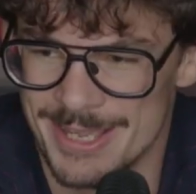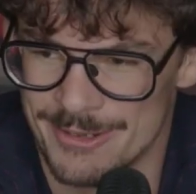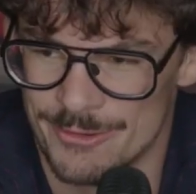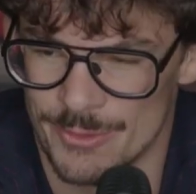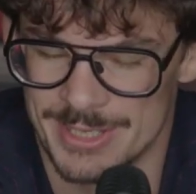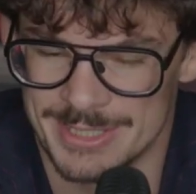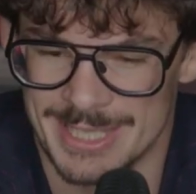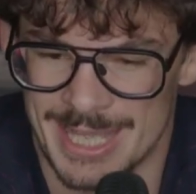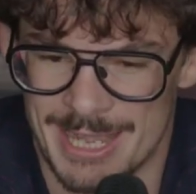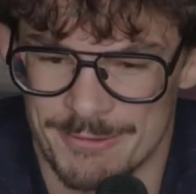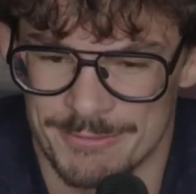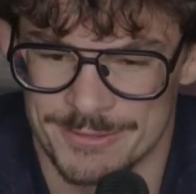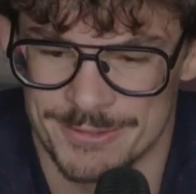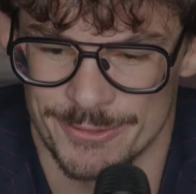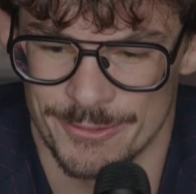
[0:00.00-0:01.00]
great
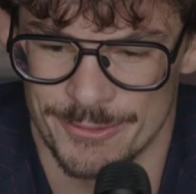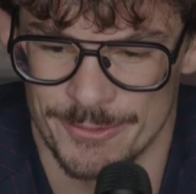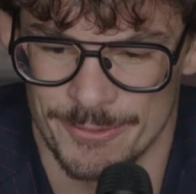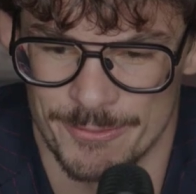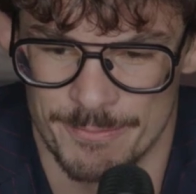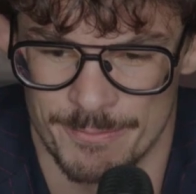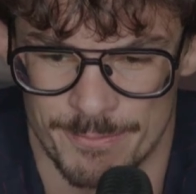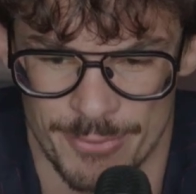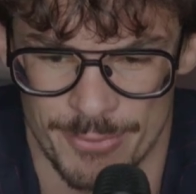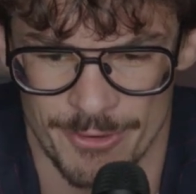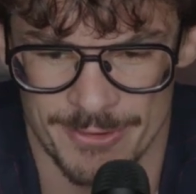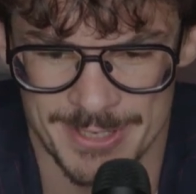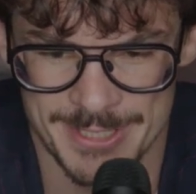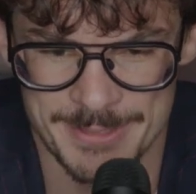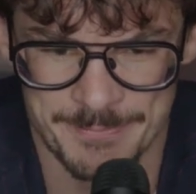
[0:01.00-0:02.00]
after
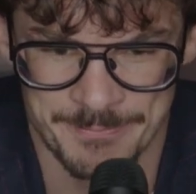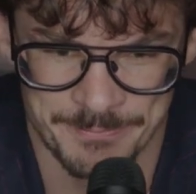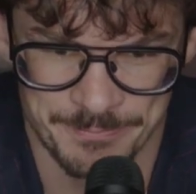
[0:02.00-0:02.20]
party